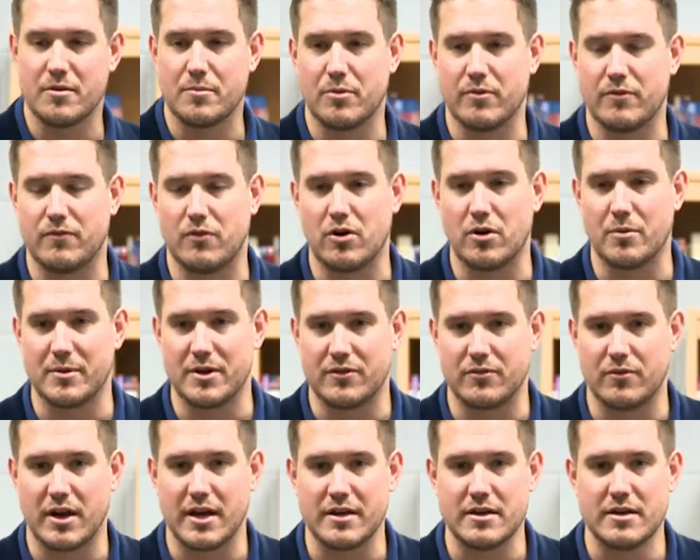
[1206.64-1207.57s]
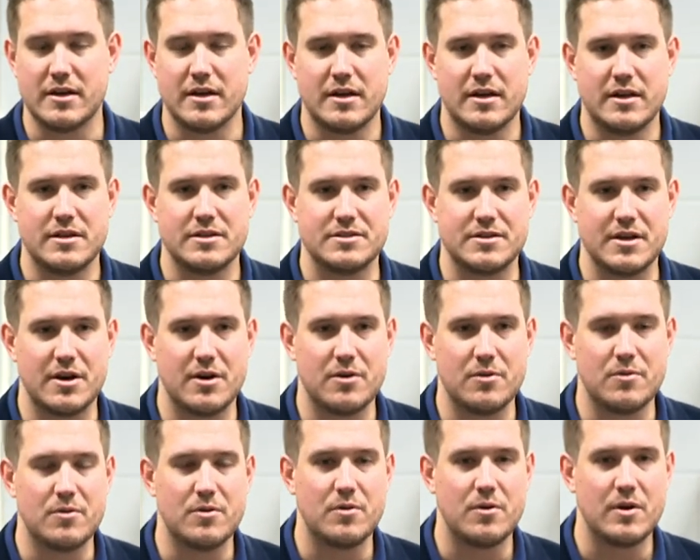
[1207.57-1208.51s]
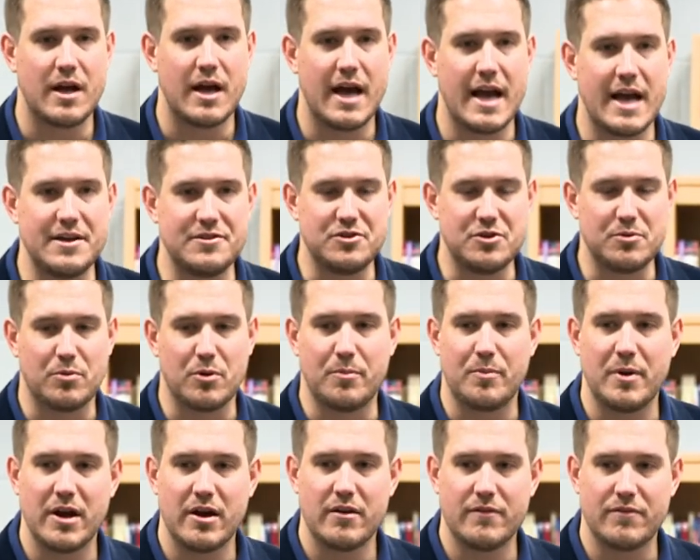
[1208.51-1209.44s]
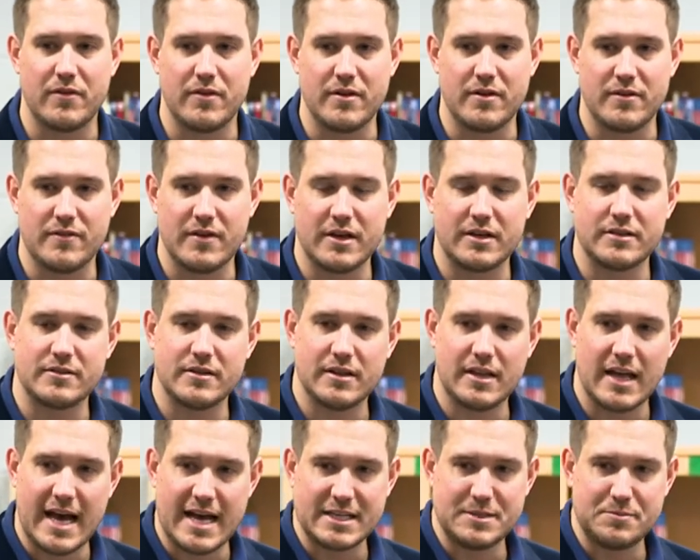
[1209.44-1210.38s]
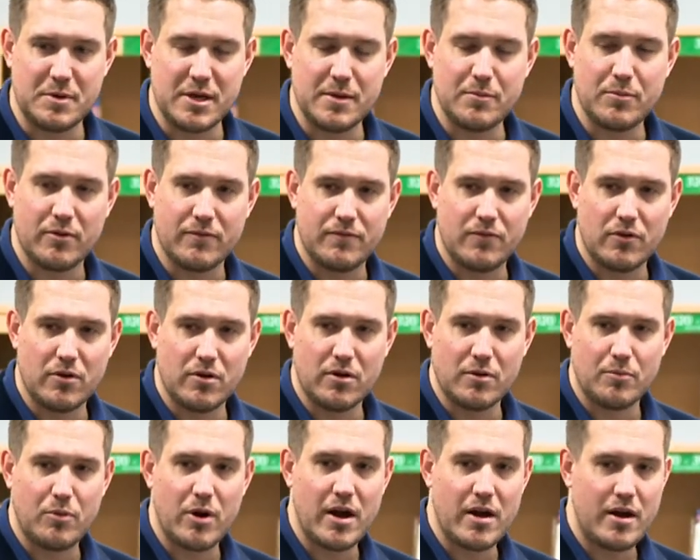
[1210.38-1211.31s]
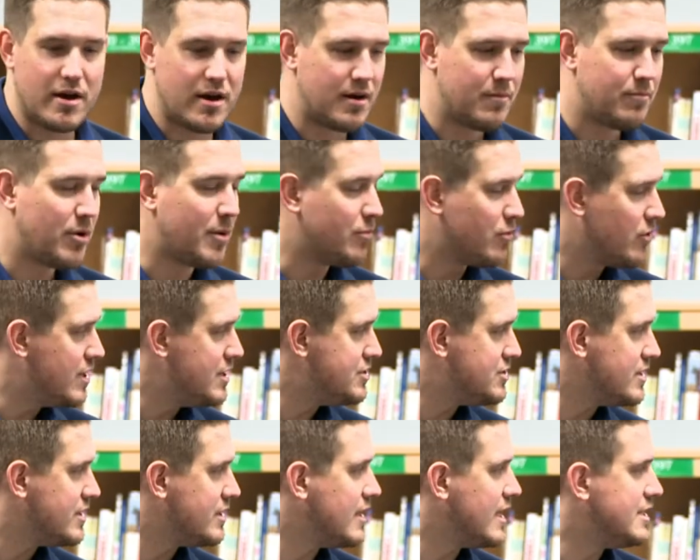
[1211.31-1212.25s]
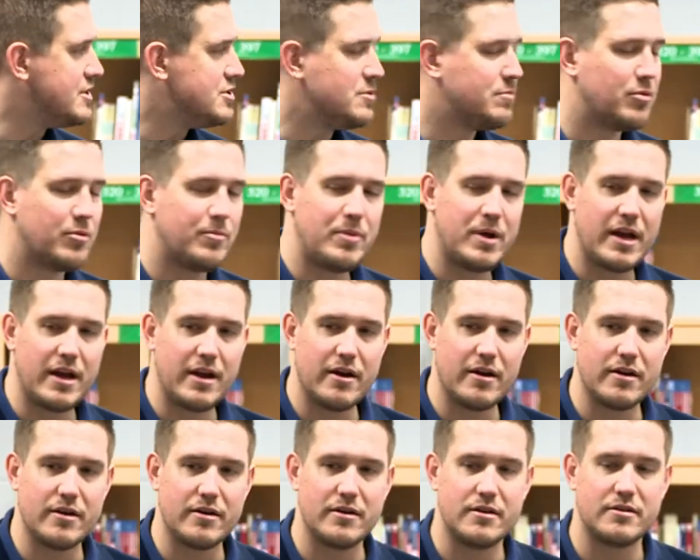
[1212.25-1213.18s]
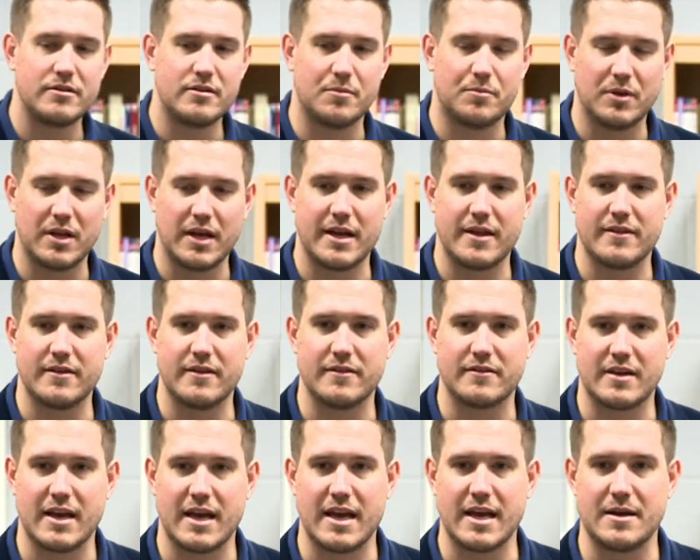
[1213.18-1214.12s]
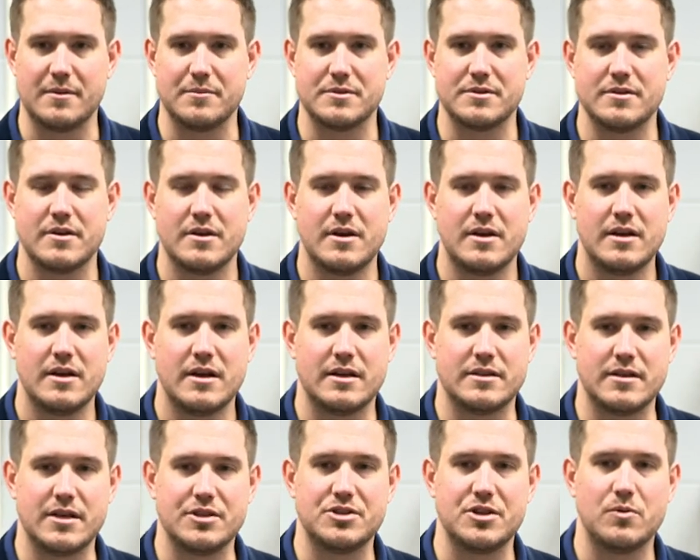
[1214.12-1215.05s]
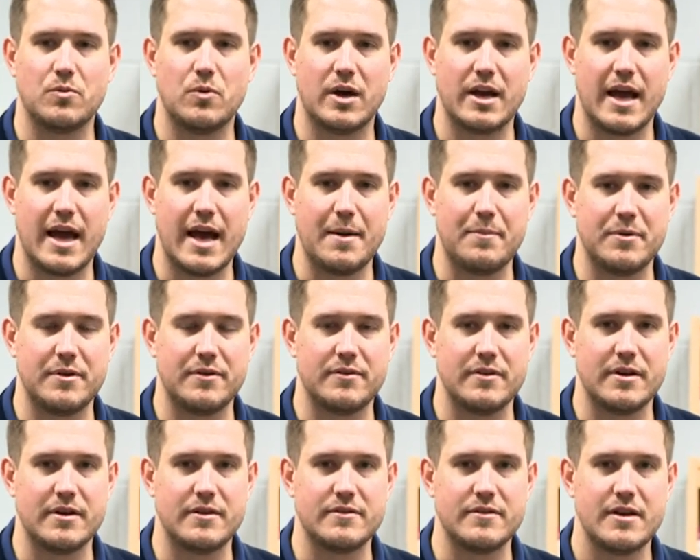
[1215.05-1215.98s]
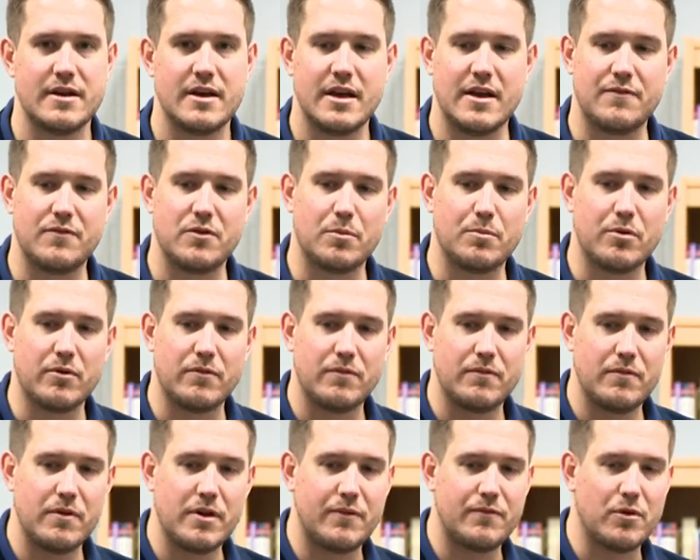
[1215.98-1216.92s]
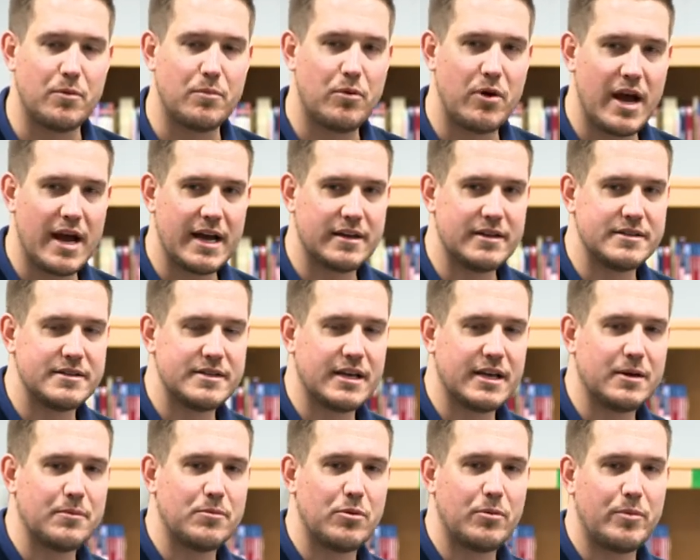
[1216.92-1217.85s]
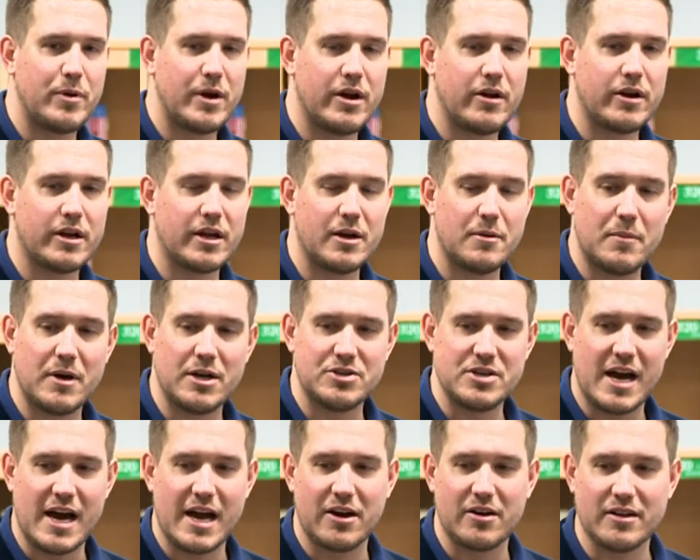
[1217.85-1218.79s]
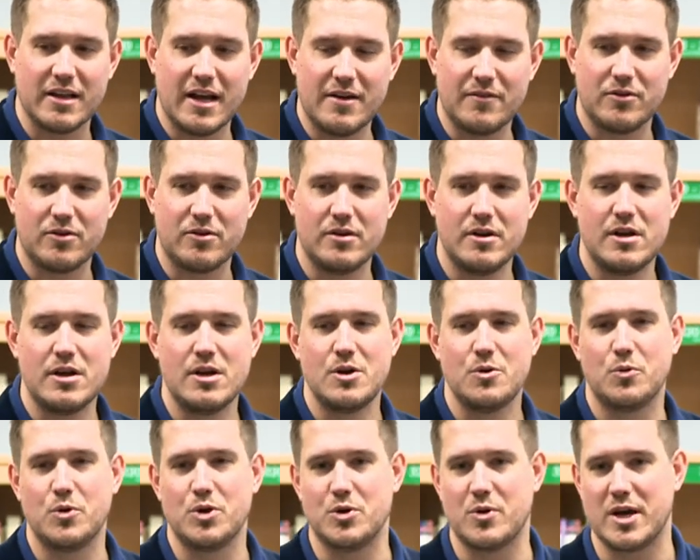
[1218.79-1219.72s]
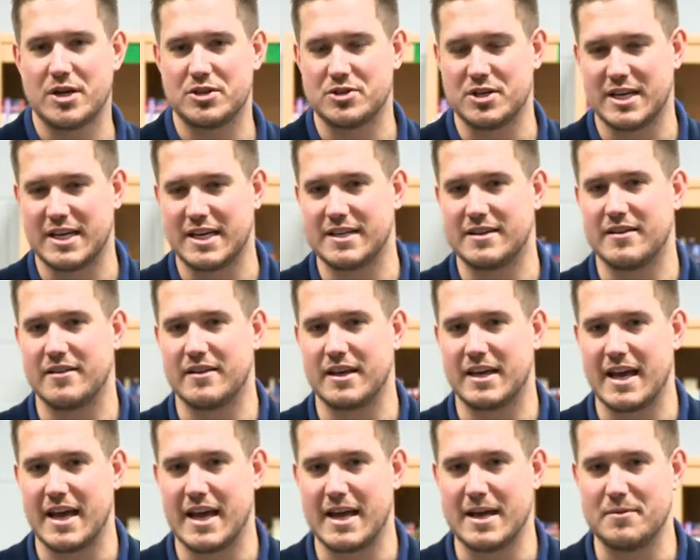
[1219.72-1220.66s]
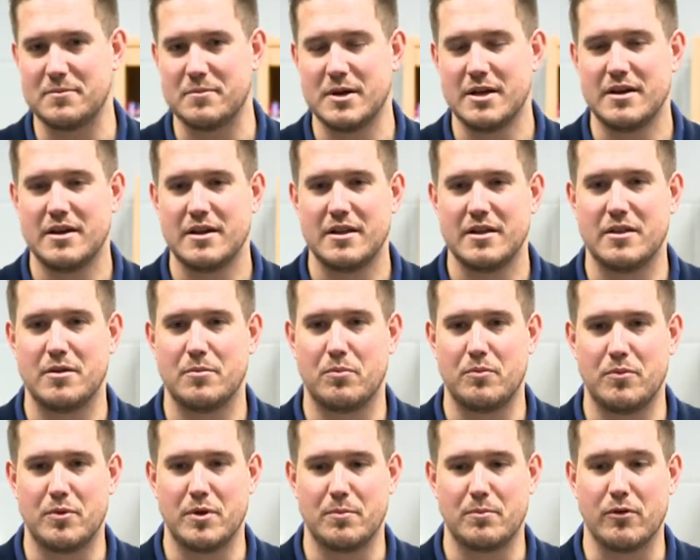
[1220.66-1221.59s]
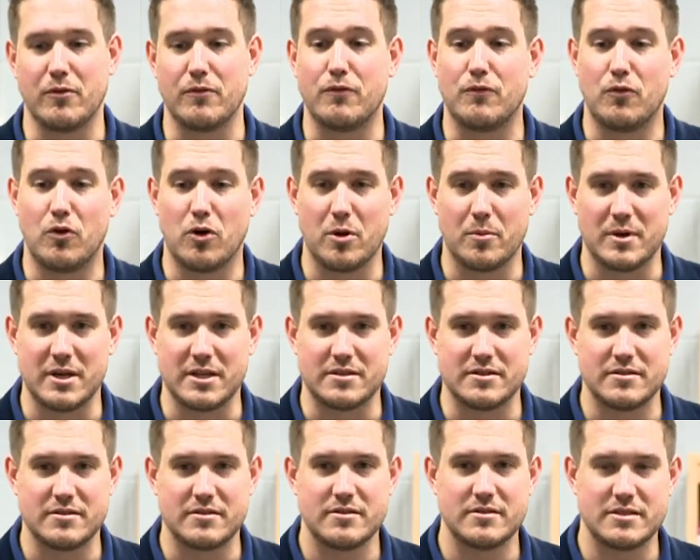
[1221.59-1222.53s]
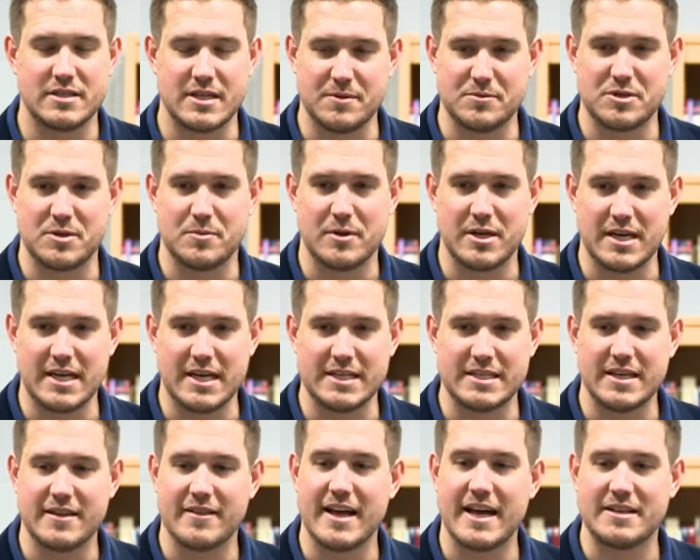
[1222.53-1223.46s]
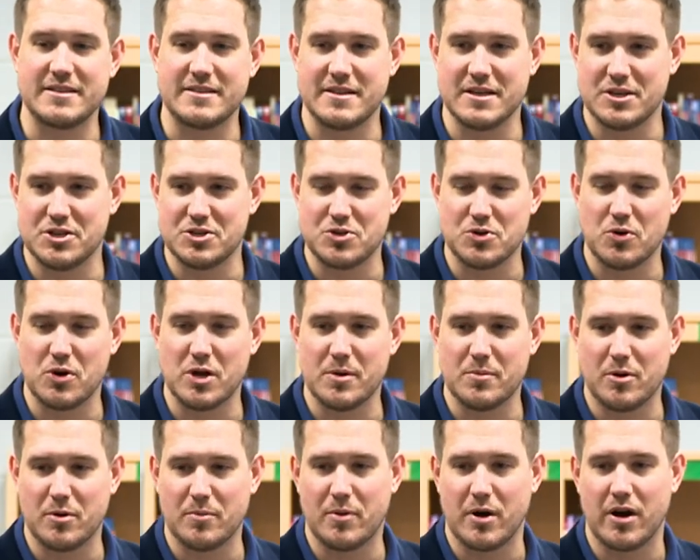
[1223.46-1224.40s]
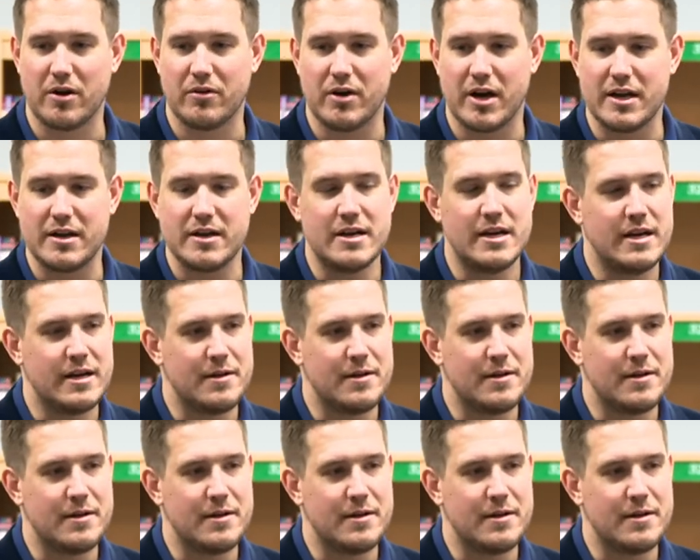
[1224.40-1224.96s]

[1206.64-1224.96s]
the performance, right? So as you prepared for these things, the last P uh, preparation, as you prepared to play in these games, essentially what happens is if you're, if you're practicing and preparing at a much higher level, when you actually get to the game, the, the performance seems to be easy. That's the enjoyable part, right?